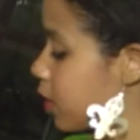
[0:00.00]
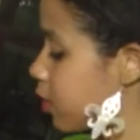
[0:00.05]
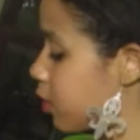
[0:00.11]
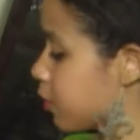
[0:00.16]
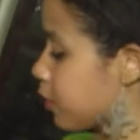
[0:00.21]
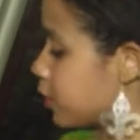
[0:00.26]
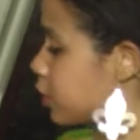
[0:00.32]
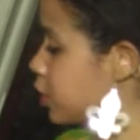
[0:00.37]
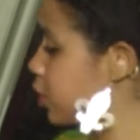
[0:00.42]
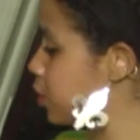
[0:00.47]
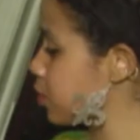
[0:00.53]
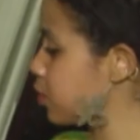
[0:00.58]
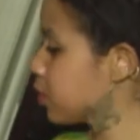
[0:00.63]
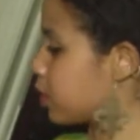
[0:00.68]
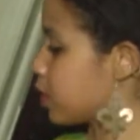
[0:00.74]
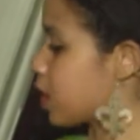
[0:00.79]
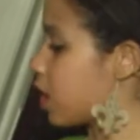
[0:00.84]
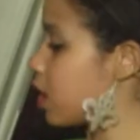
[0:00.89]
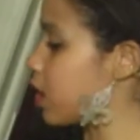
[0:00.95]
go for too
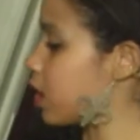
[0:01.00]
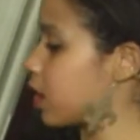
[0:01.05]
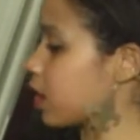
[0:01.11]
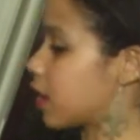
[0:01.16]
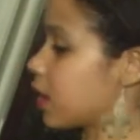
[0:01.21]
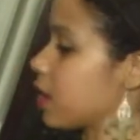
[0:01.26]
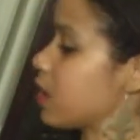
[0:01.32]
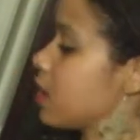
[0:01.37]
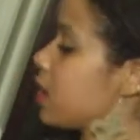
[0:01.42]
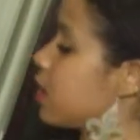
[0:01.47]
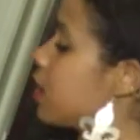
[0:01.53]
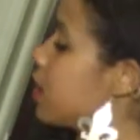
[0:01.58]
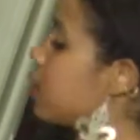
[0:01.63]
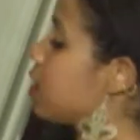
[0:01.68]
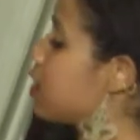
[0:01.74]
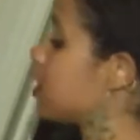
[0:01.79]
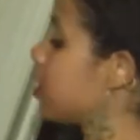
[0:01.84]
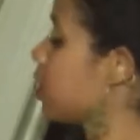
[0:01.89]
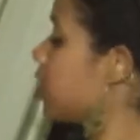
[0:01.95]
long
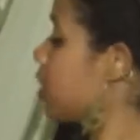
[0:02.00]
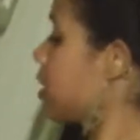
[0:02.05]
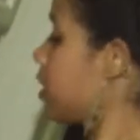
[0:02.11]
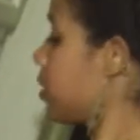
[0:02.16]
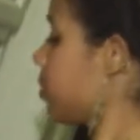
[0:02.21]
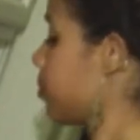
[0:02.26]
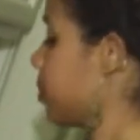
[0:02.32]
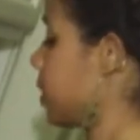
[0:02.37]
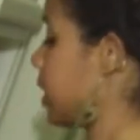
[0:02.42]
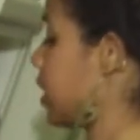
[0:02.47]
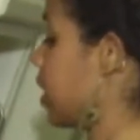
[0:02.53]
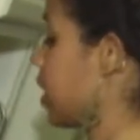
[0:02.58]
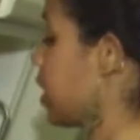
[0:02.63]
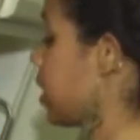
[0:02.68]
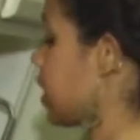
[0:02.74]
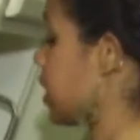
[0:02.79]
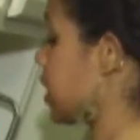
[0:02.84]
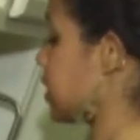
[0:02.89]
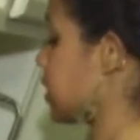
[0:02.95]

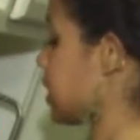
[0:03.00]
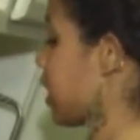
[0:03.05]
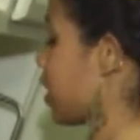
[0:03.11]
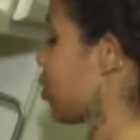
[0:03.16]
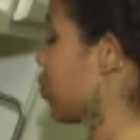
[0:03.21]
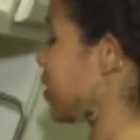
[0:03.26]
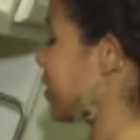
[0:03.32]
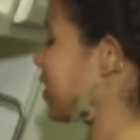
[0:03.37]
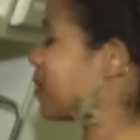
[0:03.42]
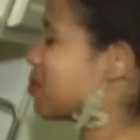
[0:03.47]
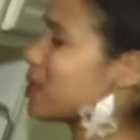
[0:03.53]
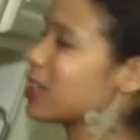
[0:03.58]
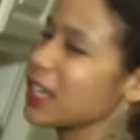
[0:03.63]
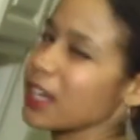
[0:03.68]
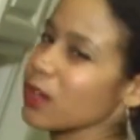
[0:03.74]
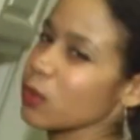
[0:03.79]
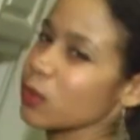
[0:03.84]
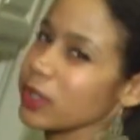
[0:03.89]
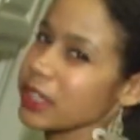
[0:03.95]
because I don't want them to
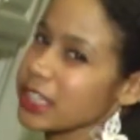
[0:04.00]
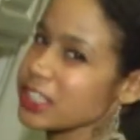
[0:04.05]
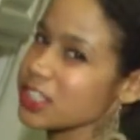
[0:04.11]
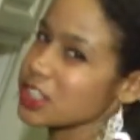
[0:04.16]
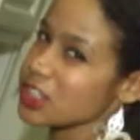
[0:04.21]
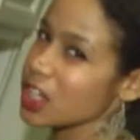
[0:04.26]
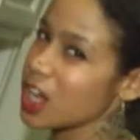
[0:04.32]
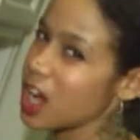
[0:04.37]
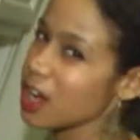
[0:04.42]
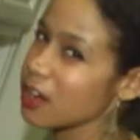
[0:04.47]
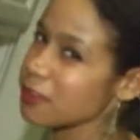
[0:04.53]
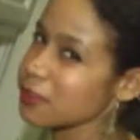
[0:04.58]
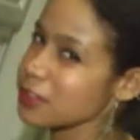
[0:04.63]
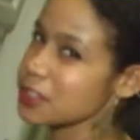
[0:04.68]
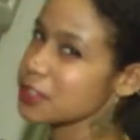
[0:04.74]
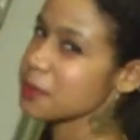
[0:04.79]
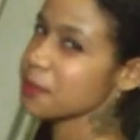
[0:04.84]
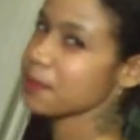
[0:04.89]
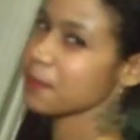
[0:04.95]
get really soft.
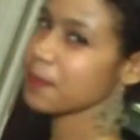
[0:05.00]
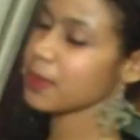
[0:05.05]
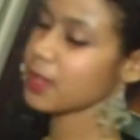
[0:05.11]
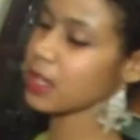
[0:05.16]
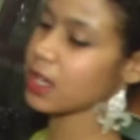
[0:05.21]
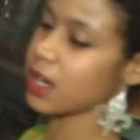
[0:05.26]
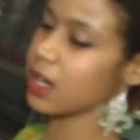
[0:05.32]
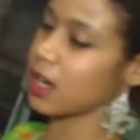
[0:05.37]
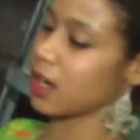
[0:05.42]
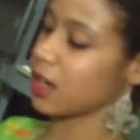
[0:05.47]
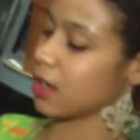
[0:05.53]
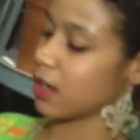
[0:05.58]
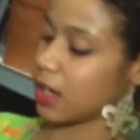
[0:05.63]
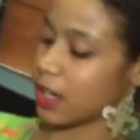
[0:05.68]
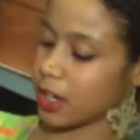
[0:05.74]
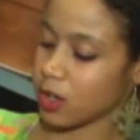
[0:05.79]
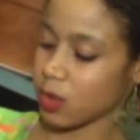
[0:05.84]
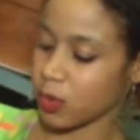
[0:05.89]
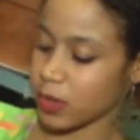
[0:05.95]

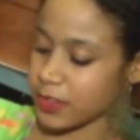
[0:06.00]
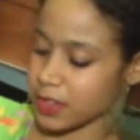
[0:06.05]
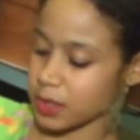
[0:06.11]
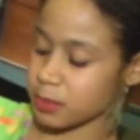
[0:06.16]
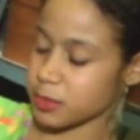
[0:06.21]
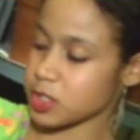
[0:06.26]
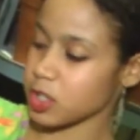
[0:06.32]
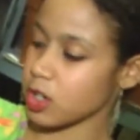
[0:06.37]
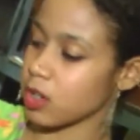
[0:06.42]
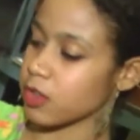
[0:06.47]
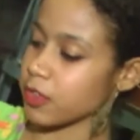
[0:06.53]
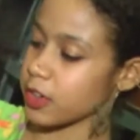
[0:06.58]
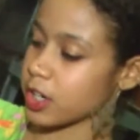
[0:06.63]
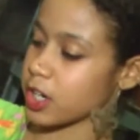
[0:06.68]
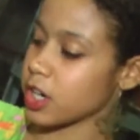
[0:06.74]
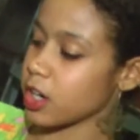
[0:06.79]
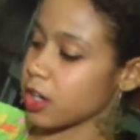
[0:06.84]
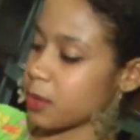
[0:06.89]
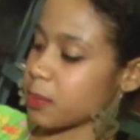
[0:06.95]
I don't want them to
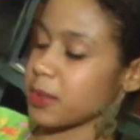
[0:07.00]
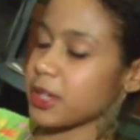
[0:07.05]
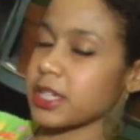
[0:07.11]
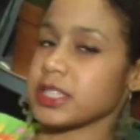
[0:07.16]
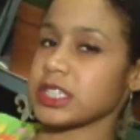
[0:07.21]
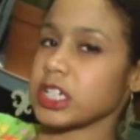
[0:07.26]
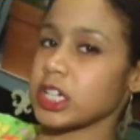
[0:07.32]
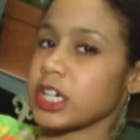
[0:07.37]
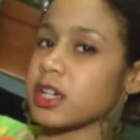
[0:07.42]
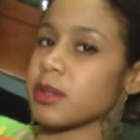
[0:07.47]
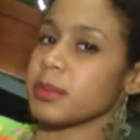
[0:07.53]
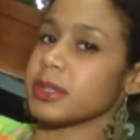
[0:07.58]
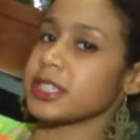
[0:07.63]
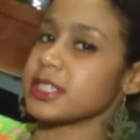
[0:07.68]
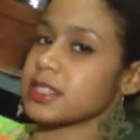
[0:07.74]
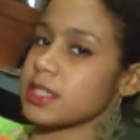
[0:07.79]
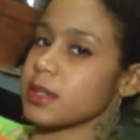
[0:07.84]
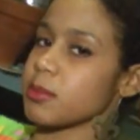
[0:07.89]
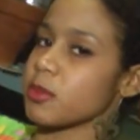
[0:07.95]
overcook because they're going to be
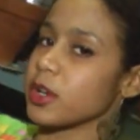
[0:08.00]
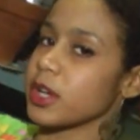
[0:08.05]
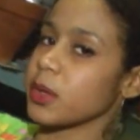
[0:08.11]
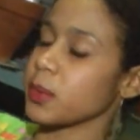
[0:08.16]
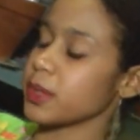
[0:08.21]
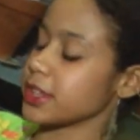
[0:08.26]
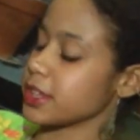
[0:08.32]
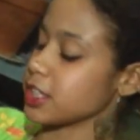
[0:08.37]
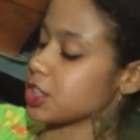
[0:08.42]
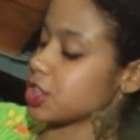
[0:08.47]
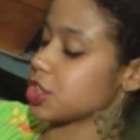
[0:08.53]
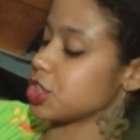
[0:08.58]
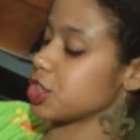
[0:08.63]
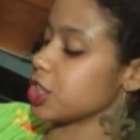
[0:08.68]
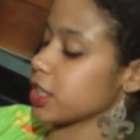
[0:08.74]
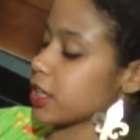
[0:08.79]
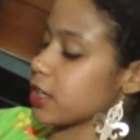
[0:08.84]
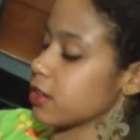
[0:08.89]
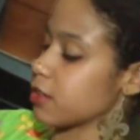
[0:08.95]
simmering with this
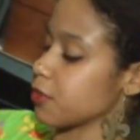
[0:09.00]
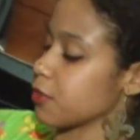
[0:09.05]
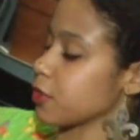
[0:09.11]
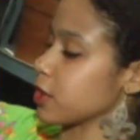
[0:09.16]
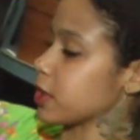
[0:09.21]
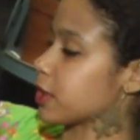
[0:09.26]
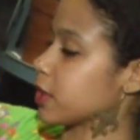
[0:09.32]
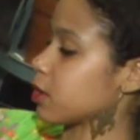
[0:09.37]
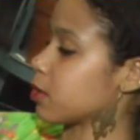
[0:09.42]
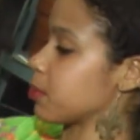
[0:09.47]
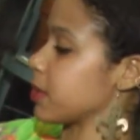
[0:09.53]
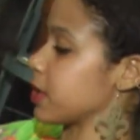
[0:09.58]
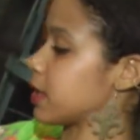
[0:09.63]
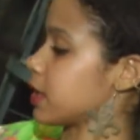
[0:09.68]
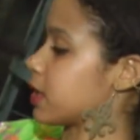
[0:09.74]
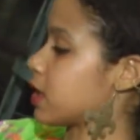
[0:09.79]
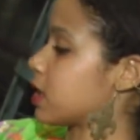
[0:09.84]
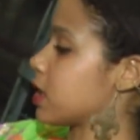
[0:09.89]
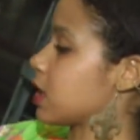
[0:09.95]
chicken for a little
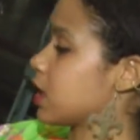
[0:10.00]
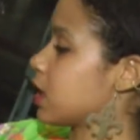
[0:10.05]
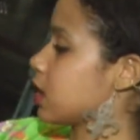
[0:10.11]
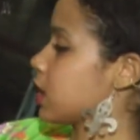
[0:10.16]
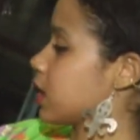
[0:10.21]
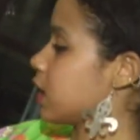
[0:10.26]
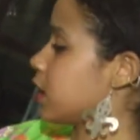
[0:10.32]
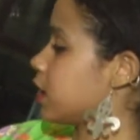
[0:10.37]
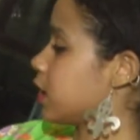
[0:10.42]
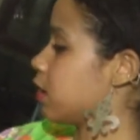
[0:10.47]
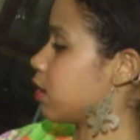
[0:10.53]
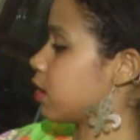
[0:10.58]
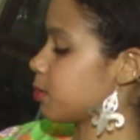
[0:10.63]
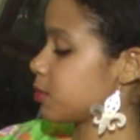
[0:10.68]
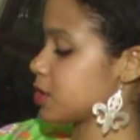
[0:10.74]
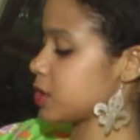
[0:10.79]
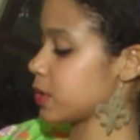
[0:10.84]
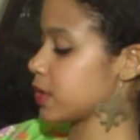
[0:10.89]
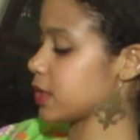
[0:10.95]
bit. You know,
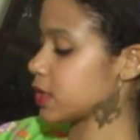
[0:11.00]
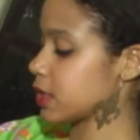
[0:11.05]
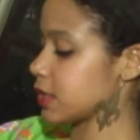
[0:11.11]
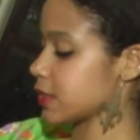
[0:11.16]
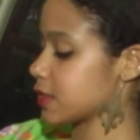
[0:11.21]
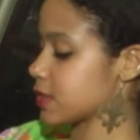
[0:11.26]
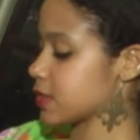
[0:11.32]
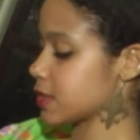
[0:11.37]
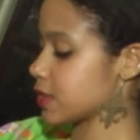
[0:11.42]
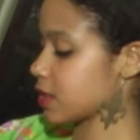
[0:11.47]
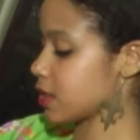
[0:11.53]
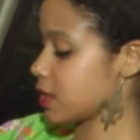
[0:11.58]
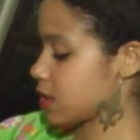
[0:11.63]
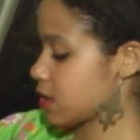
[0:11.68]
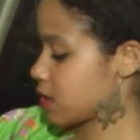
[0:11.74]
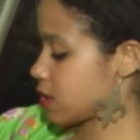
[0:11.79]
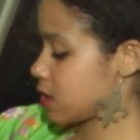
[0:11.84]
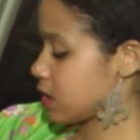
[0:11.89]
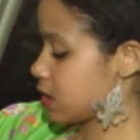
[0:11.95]
I'm doing
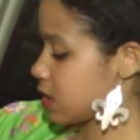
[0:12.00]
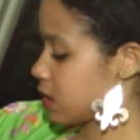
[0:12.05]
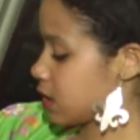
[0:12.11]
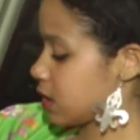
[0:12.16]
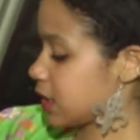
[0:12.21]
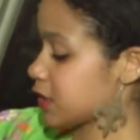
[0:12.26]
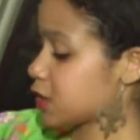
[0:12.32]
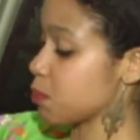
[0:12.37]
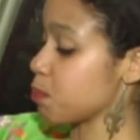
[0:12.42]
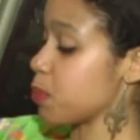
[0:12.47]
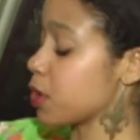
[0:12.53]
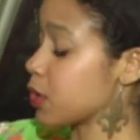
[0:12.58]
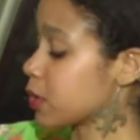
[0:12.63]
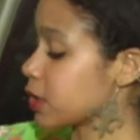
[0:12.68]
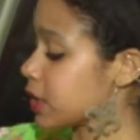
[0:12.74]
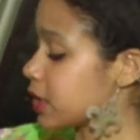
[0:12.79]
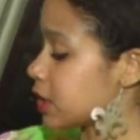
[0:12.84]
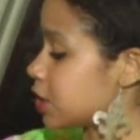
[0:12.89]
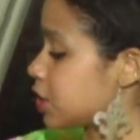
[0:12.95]
this
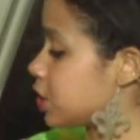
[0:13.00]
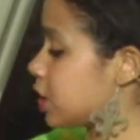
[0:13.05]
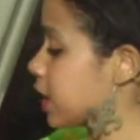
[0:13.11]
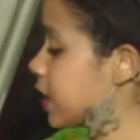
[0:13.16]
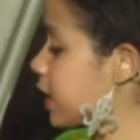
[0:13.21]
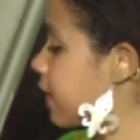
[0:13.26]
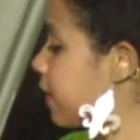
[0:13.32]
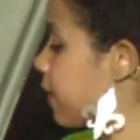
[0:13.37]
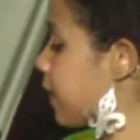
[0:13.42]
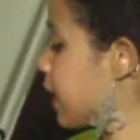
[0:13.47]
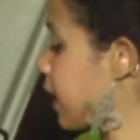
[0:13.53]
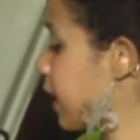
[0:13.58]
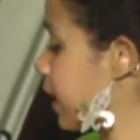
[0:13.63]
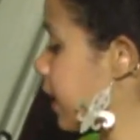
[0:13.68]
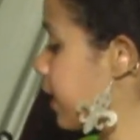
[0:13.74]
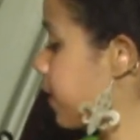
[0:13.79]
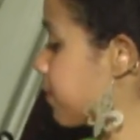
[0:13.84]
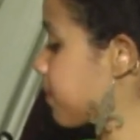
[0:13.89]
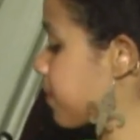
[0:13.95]
bone-in chicken thigh,